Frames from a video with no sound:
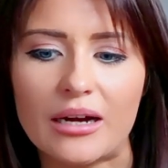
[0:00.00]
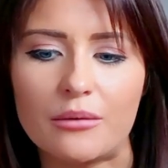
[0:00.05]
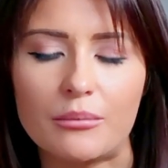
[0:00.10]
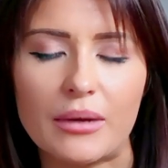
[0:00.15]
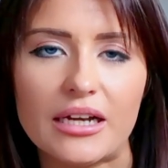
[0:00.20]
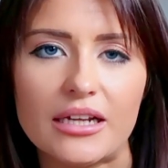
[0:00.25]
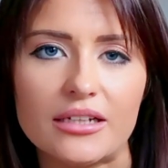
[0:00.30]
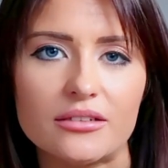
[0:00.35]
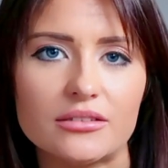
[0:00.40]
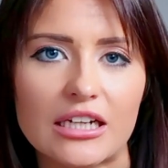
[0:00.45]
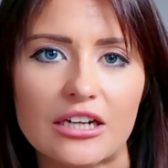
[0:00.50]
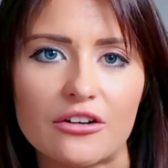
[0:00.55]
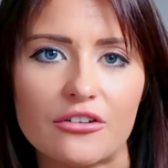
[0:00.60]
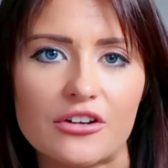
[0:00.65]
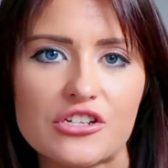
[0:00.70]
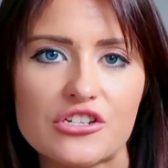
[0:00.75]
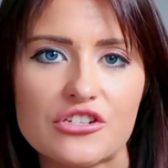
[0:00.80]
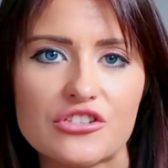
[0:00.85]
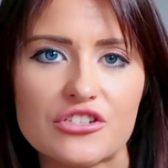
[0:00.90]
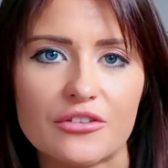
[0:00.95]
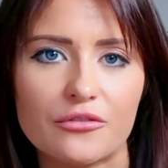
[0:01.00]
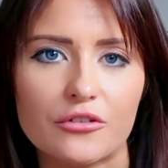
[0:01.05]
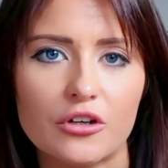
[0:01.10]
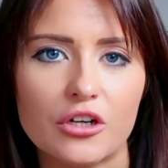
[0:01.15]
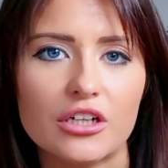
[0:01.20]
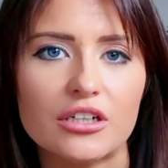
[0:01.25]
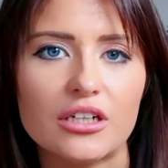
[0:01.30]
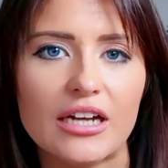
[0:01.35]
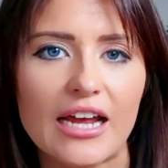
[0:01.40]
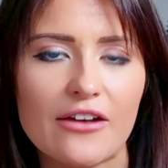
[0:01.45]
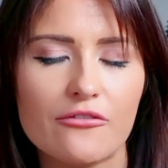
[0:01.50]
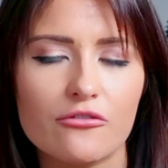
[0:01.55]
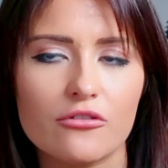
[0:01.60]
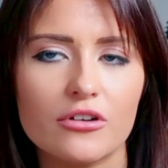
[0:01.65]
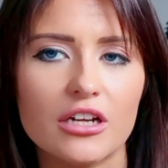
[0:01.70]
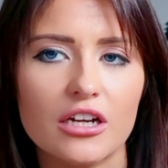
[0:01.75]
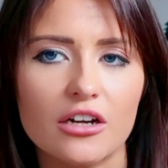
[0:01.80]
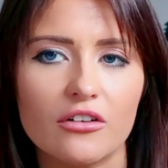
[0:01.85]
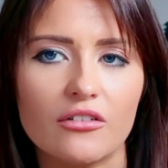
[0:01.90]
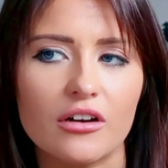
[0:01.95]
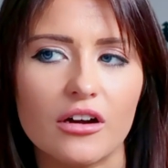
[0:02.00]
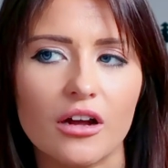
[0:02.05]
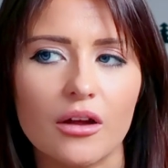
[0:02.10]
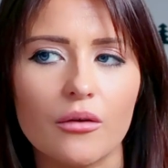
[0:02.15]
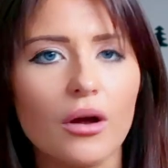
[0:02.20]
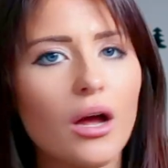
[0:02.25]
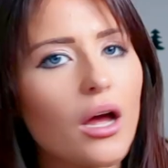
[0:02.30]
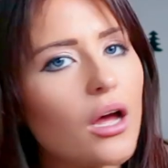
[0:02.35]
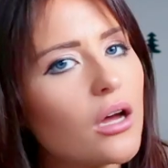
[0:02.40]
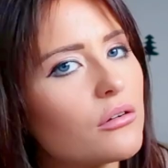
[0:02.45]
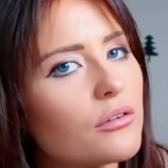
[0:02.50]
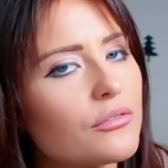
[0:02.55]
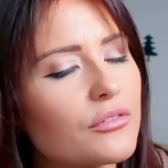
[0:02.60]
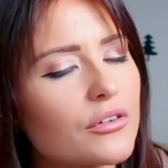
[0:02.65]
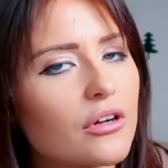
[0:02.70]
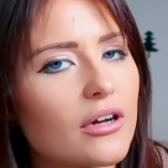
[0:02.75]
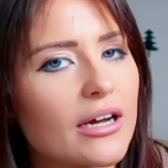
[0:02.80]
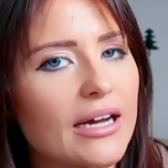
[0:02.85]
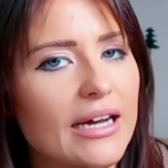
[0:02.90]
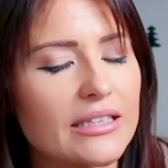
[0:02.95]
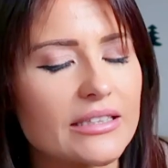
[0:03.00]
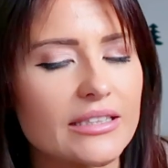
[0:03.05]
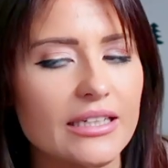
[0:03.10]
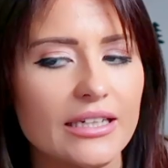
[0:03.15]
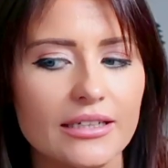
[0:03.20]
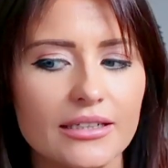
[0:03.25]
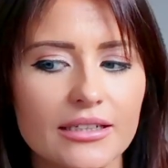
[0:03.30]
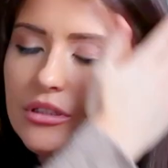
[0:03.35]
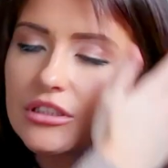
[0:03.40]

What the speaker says: many decorations I've got, and every year I'll go, oh, I forgot I had that.